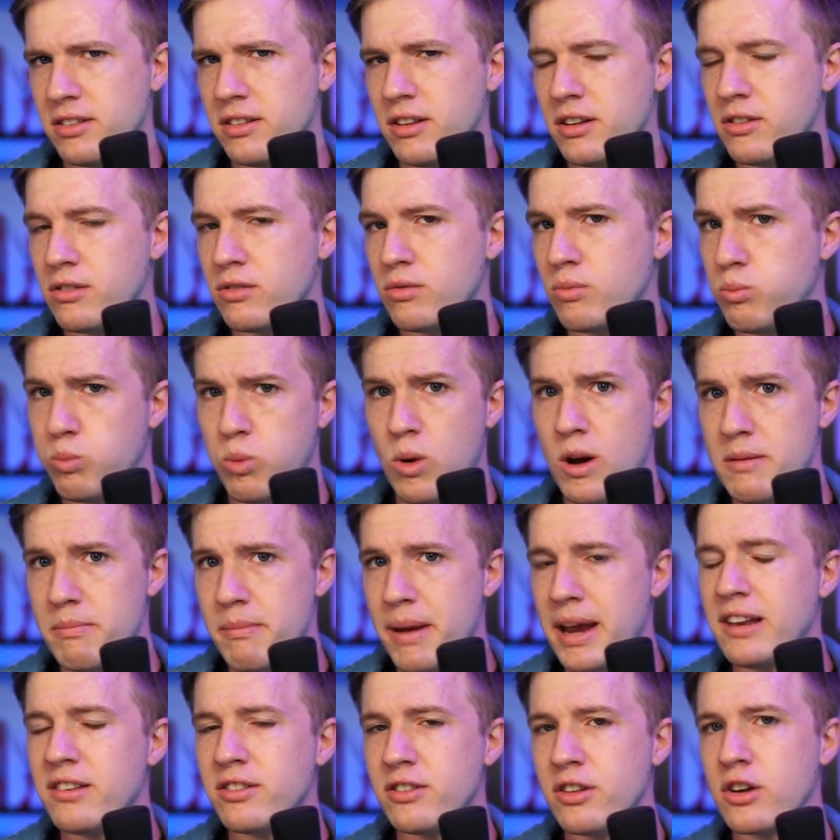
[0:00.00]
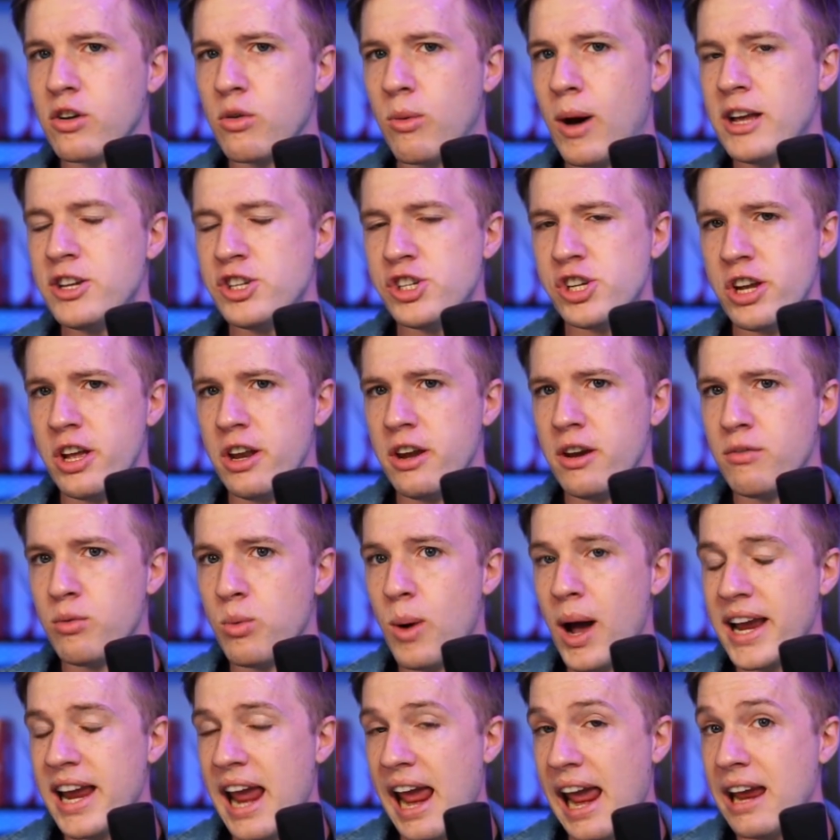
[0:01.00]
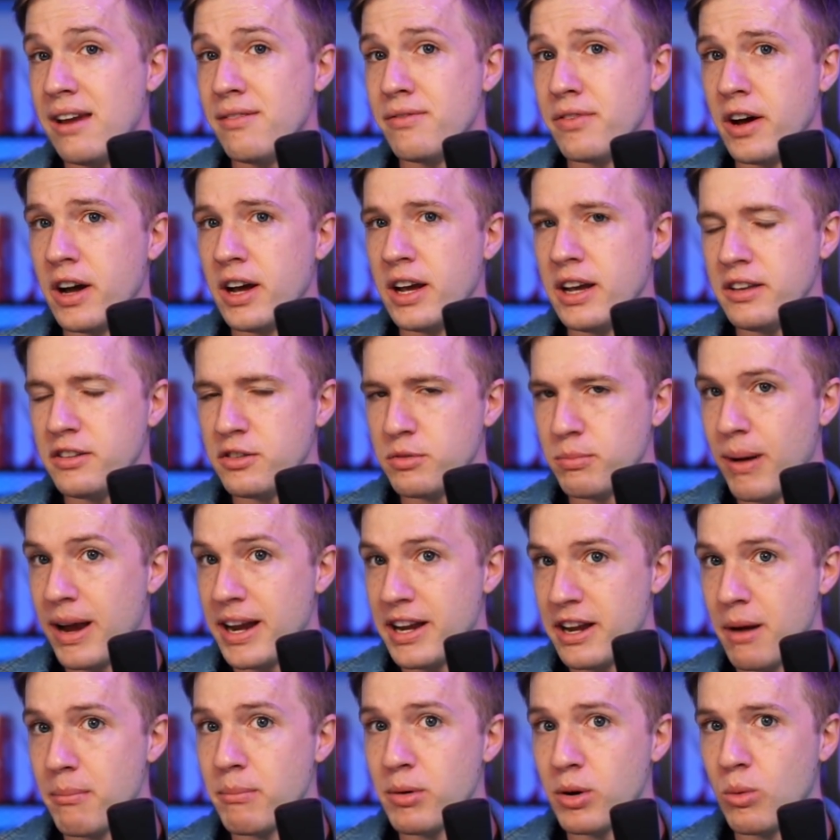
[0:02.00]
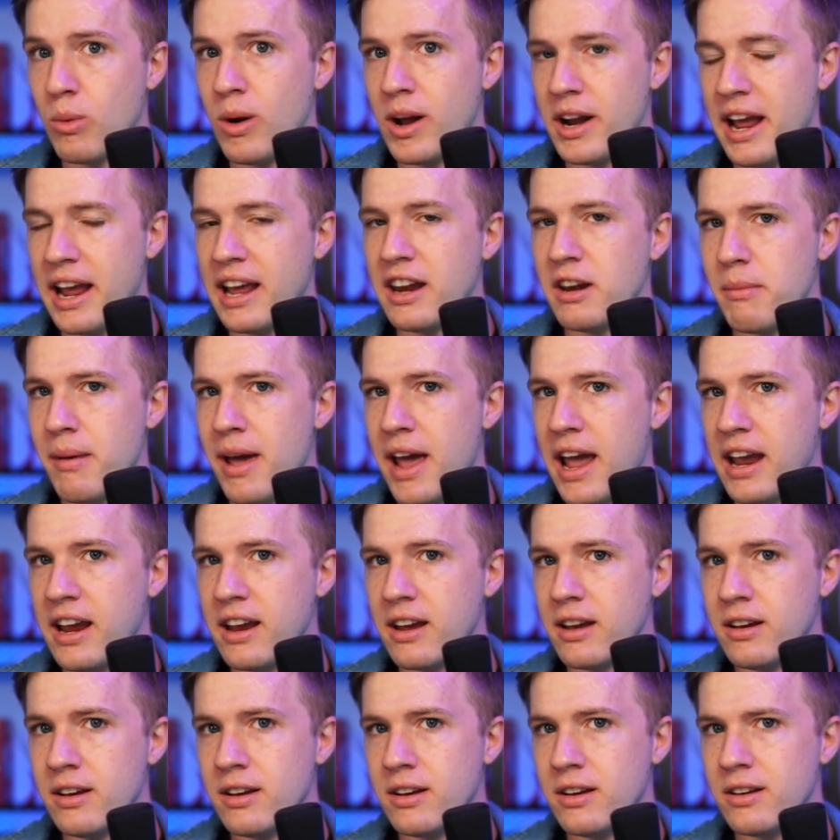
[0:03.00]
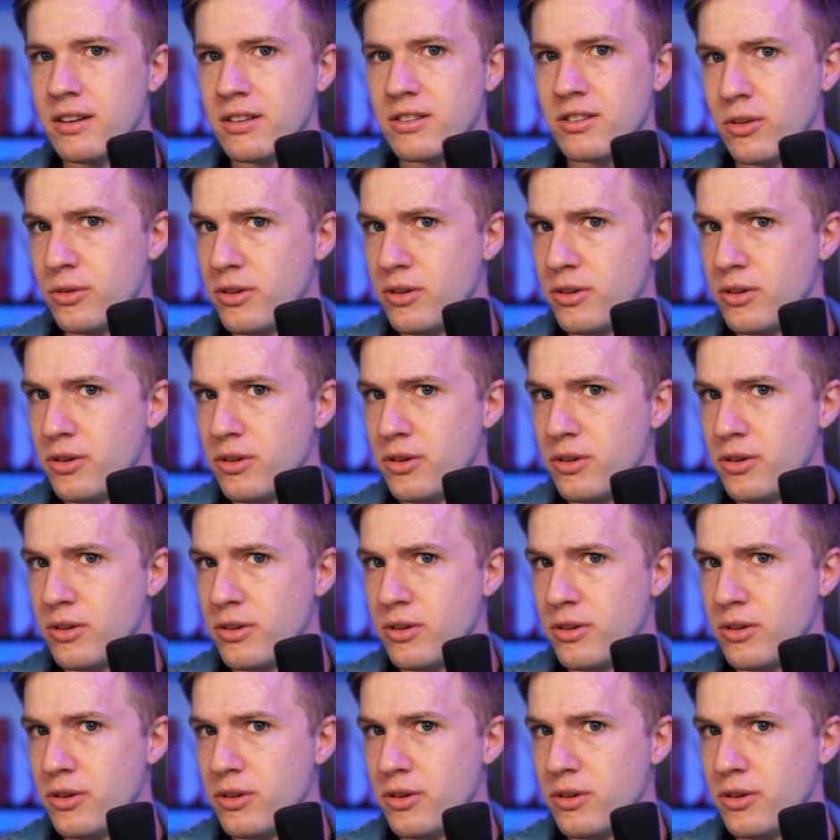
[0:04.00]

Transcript: is what makes the question of why Eva is my #1 anime so